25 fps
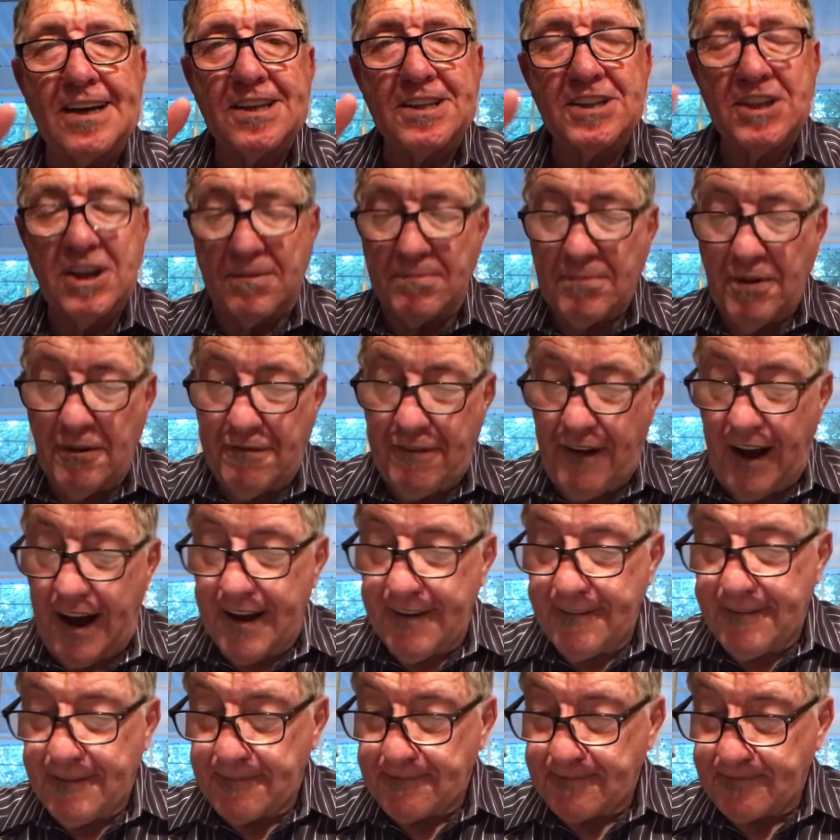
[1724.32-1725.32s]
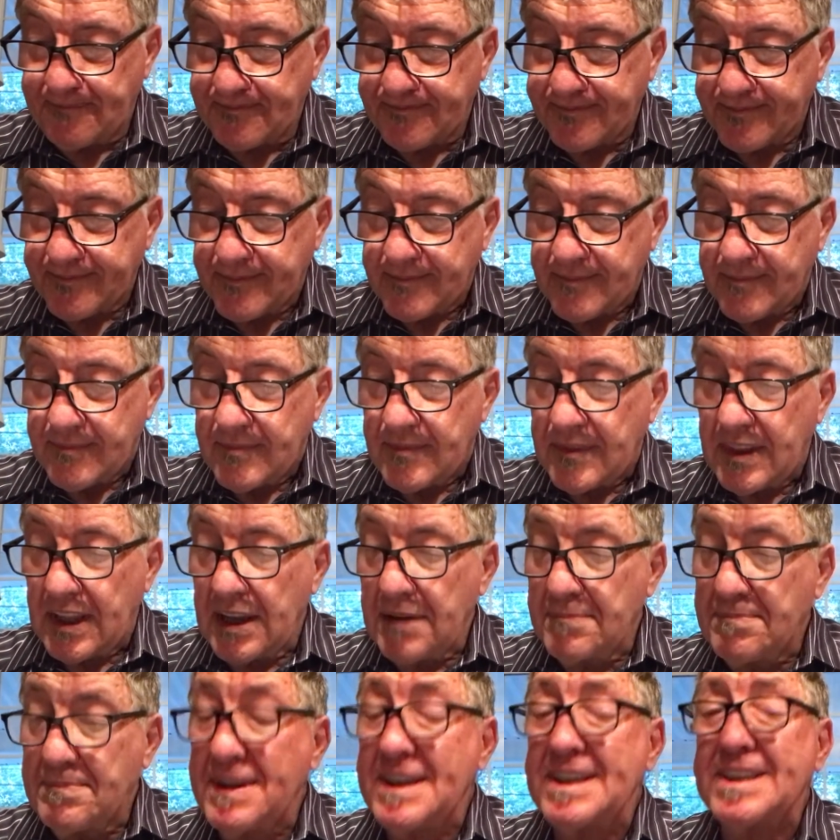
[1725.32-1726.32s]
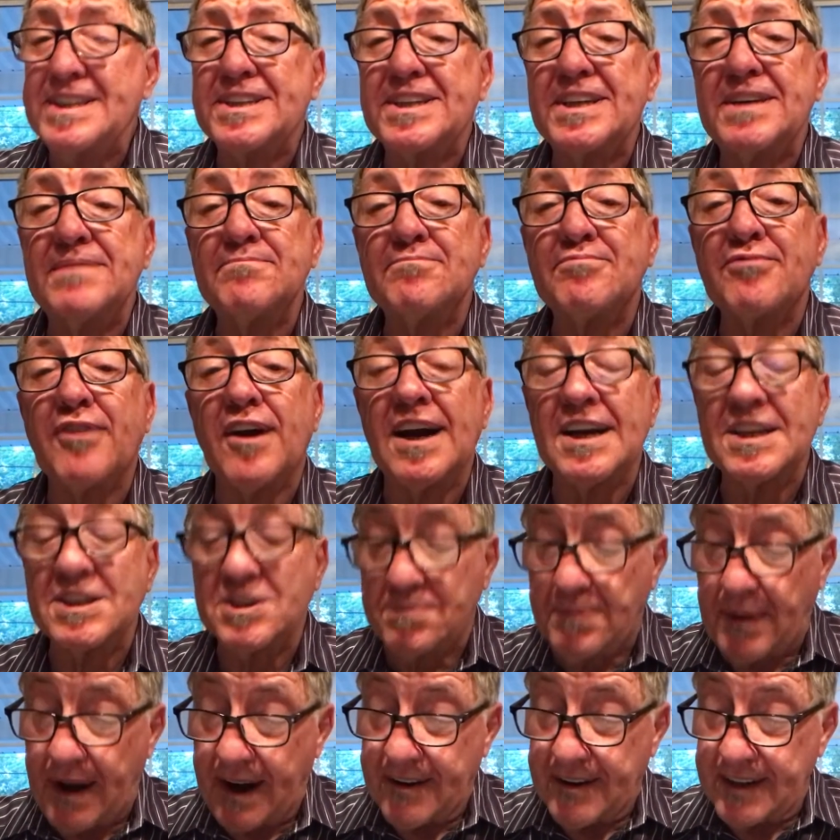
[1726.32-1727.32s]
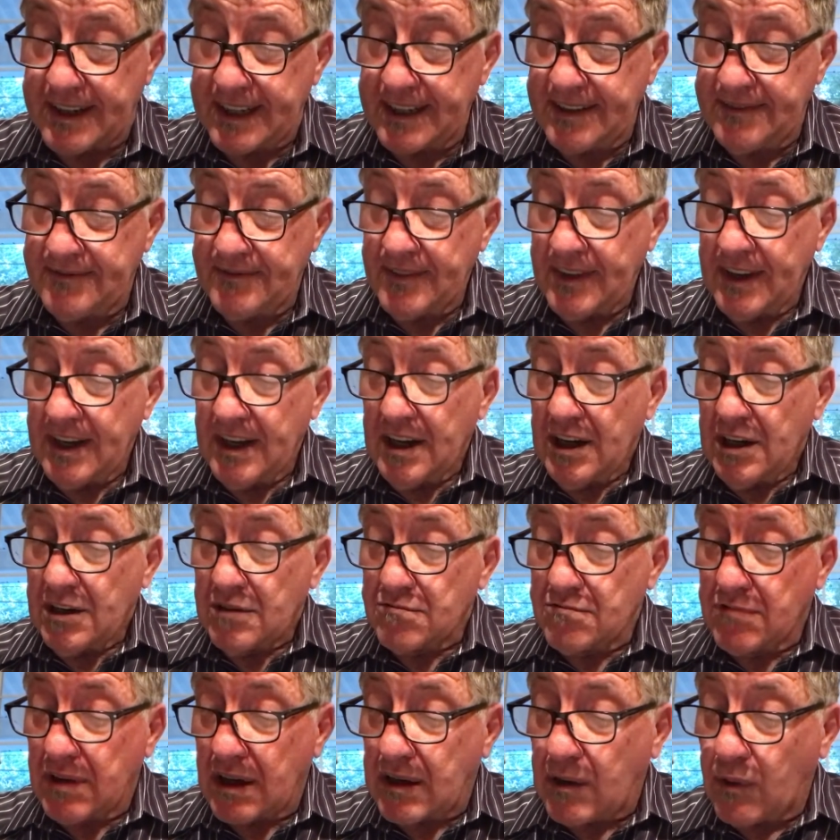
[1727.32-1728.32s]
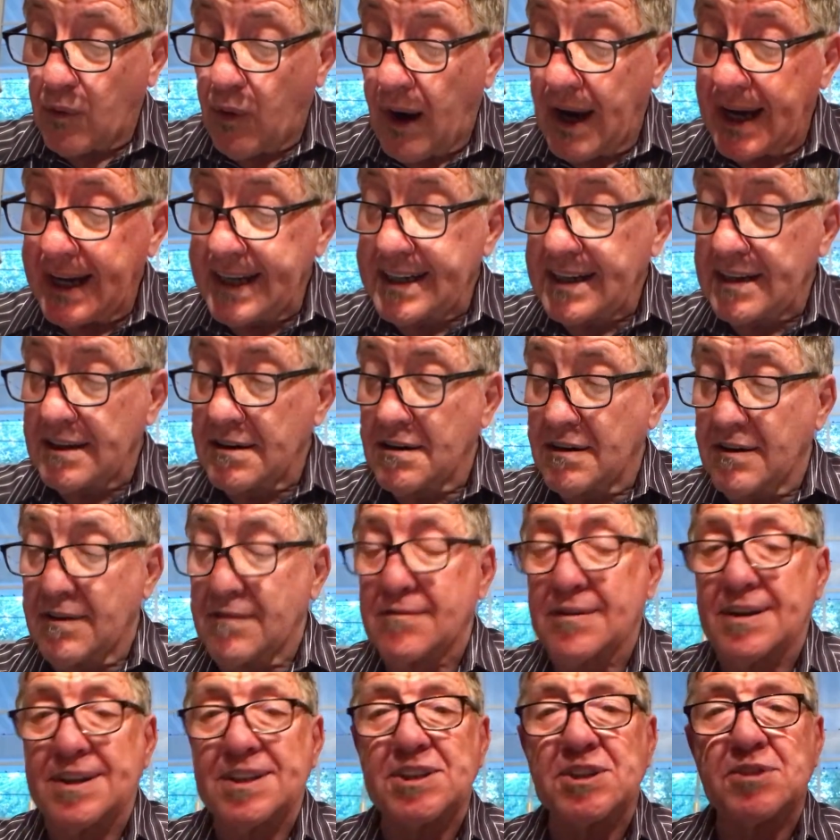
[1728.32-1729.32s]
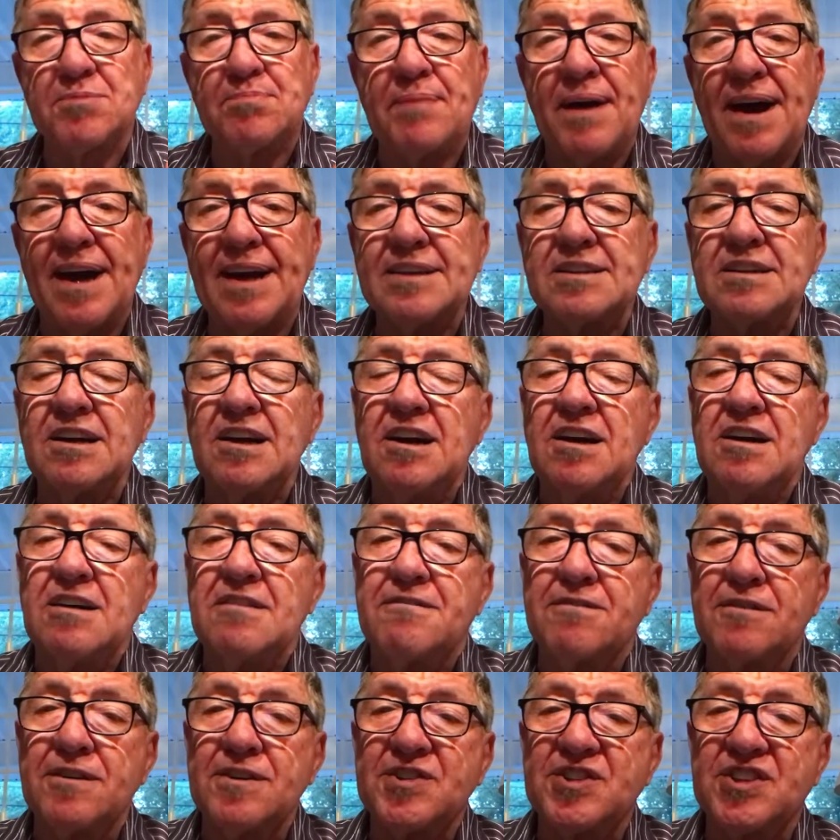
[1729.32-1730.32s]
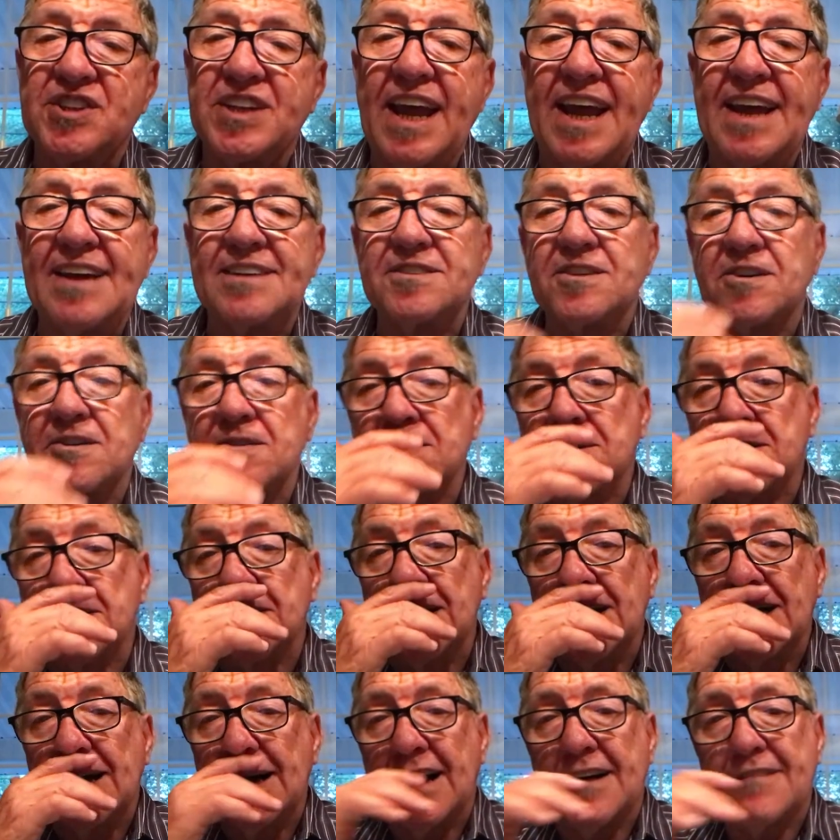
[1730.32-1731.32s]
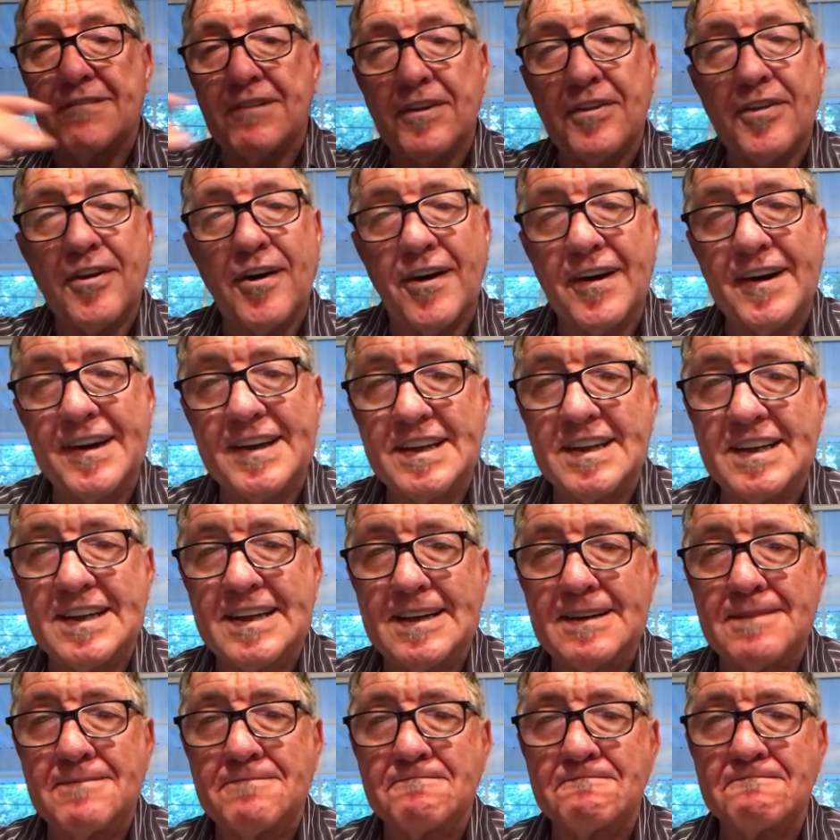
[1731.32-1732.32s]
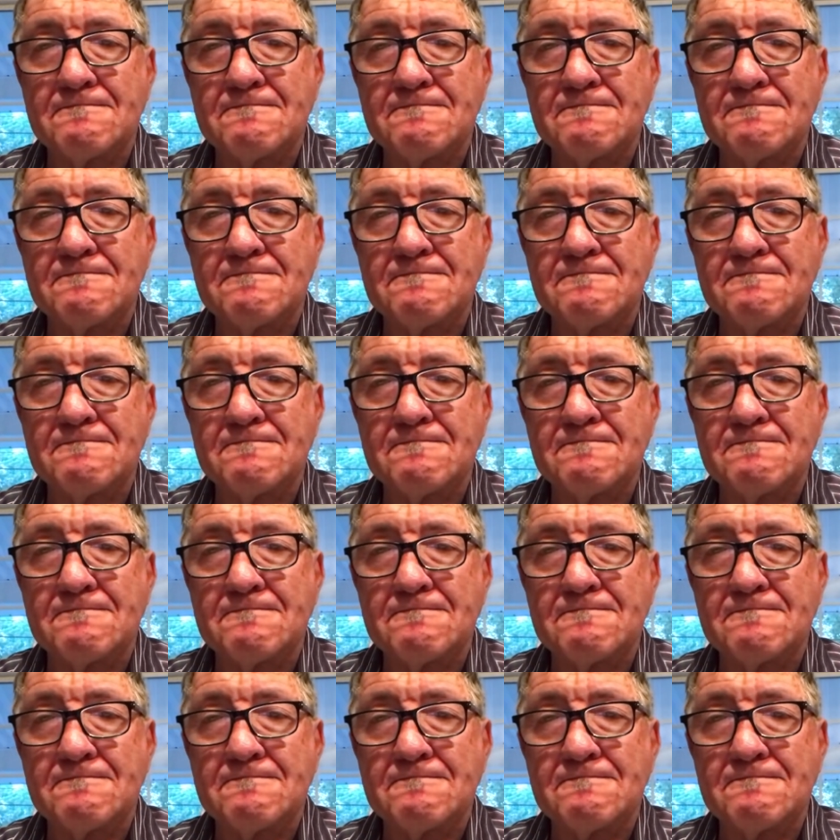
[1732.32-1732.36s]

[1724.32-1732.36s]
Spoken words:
Number 5, peace and prosperity require a respect for standards of authority.